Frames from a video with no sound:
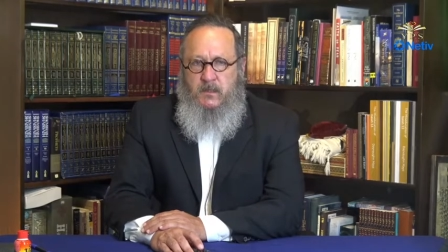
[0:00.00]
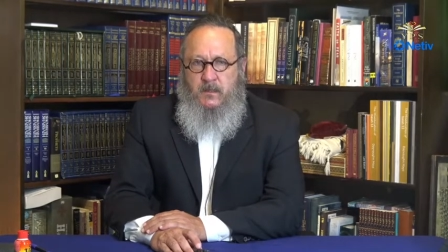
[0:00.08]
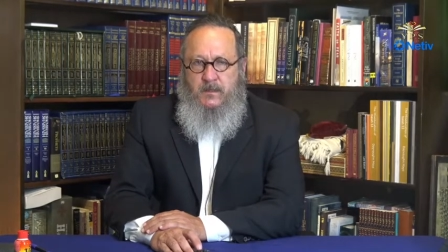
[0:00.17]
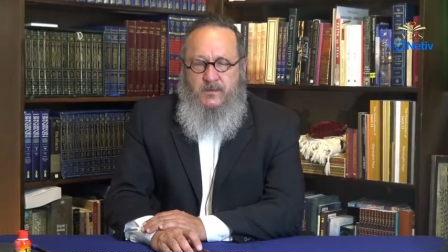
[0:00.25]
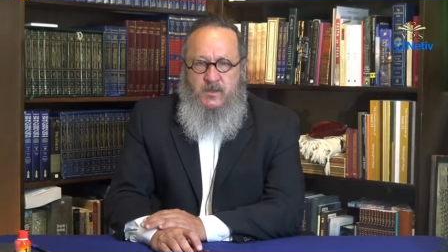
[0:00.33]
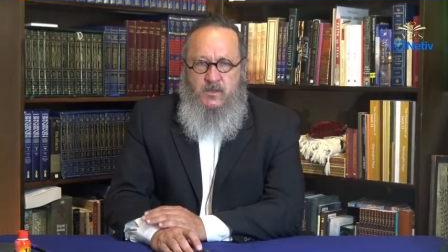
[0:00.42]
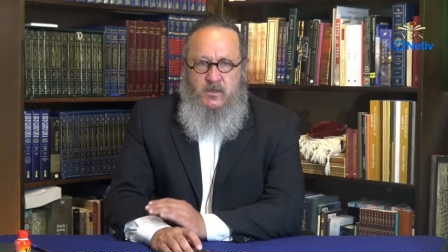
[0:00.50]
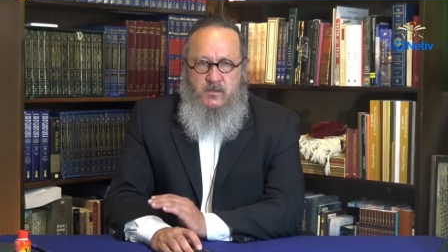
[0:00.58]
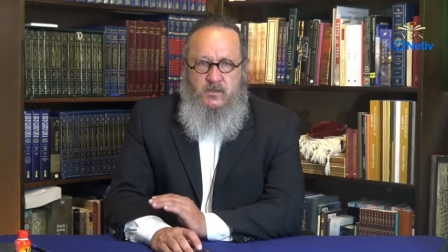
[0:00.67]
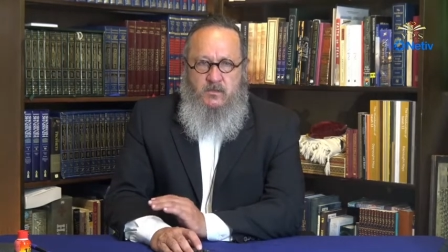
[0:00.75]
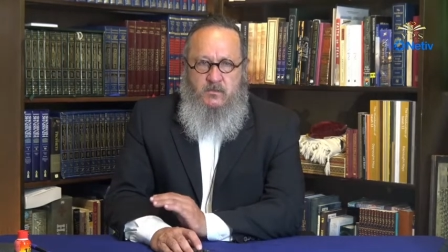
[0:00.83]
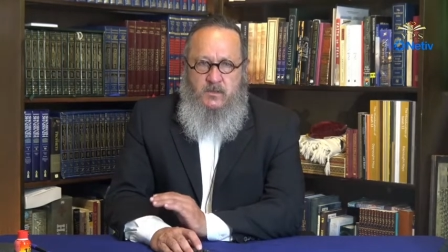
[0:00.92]
Now, just as
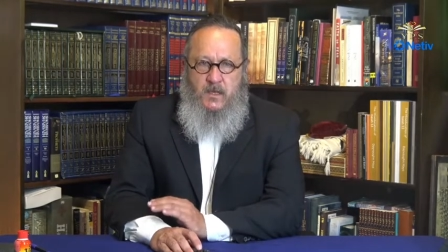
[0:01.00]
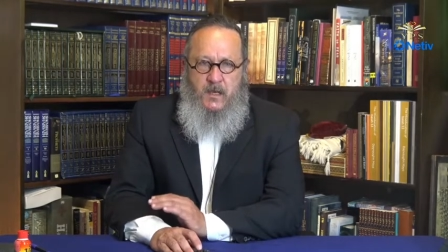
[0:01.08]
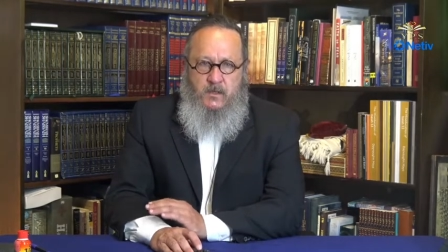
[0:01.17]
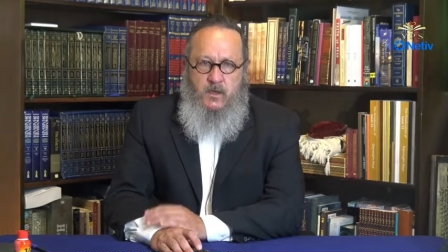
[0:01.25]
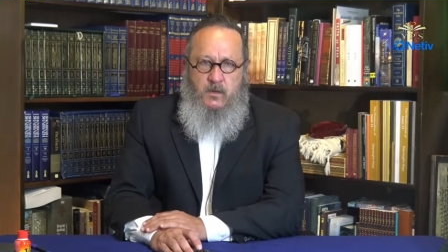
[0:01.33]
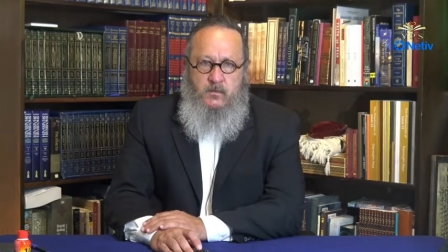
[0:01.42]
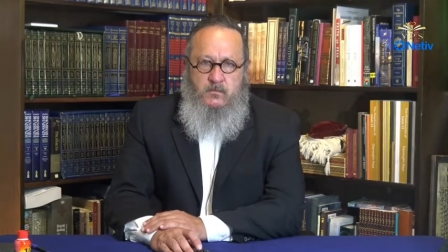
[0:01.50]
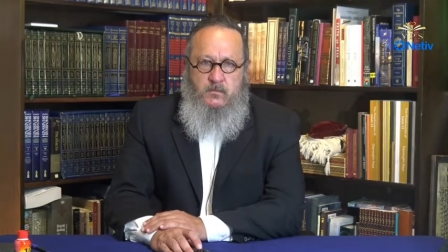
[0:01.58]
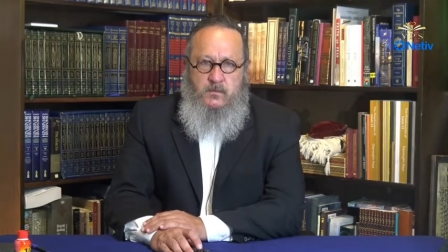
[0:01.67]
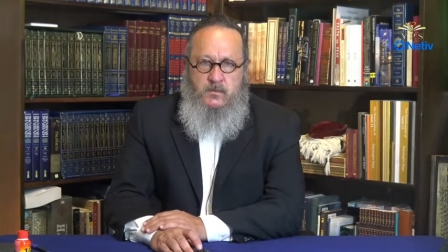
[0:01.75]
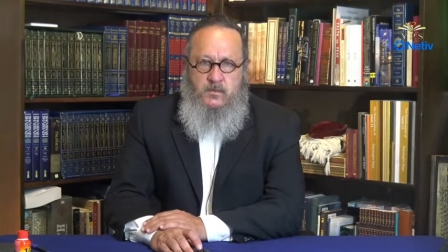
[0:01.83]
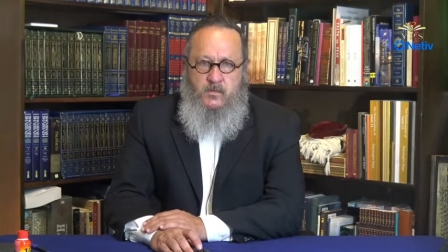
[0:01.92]
a side note,
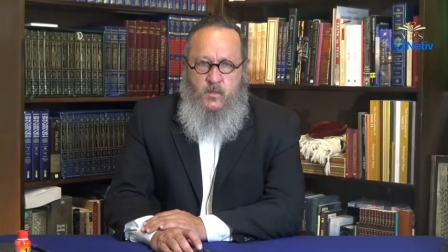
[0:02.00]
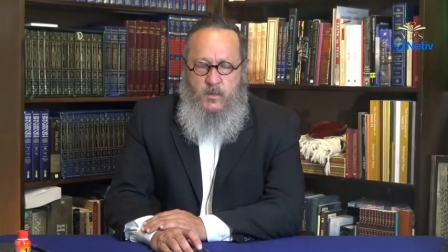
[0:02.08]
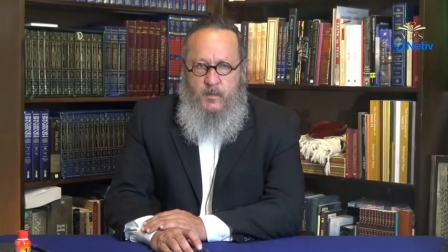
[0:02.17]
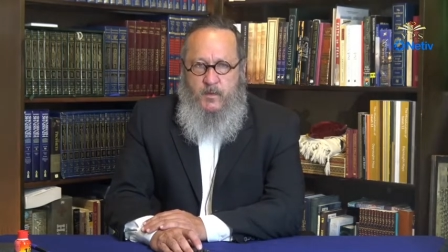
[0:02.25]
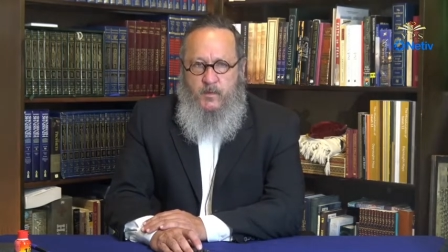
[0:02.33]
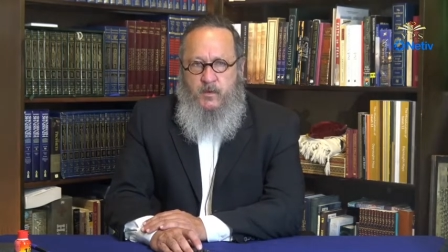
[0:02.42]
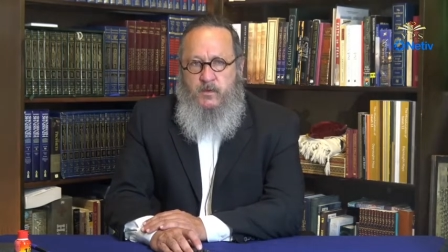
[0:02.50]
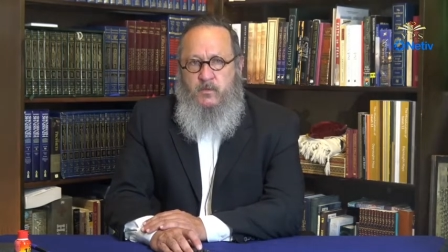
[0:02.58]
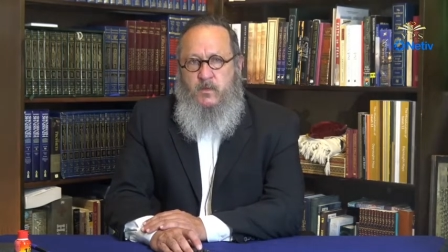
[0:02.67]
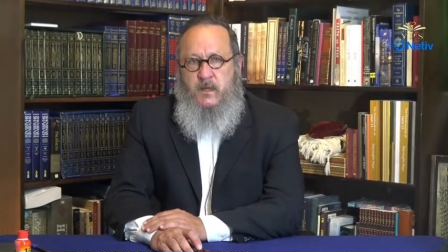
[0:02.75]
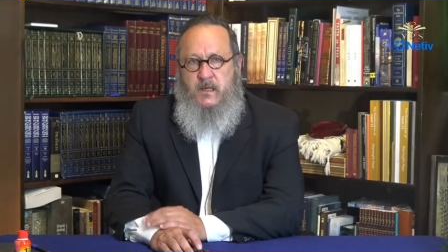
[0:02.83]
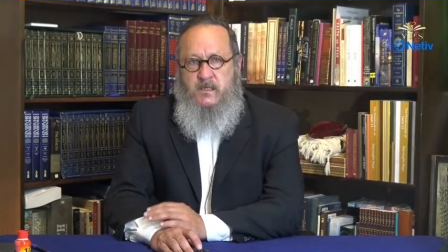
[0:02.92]
just remember,
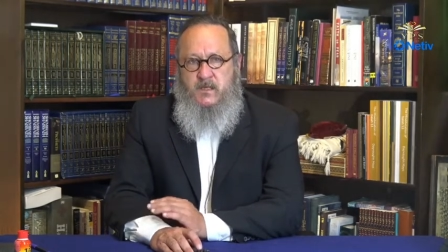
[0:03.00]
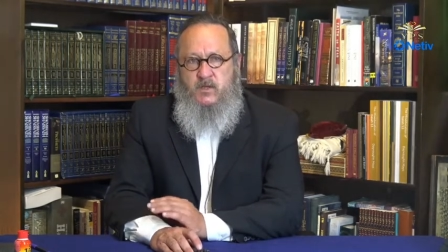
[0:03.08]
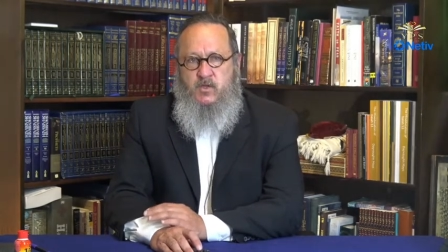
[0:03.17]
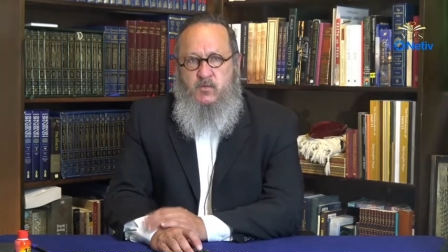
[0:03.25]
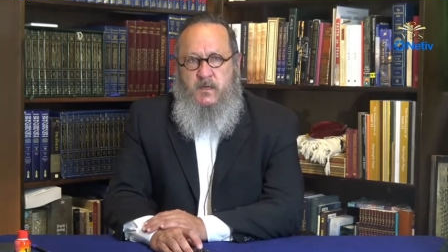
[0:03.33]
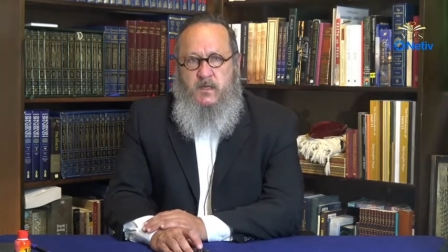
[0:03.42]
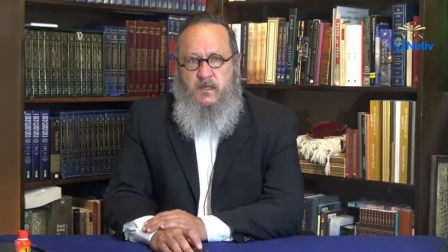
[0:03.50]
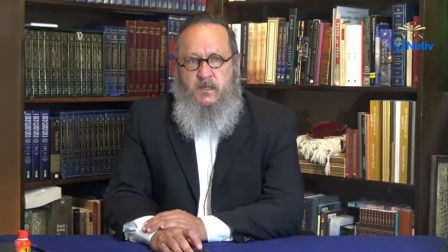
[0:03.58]
when I say shmika, it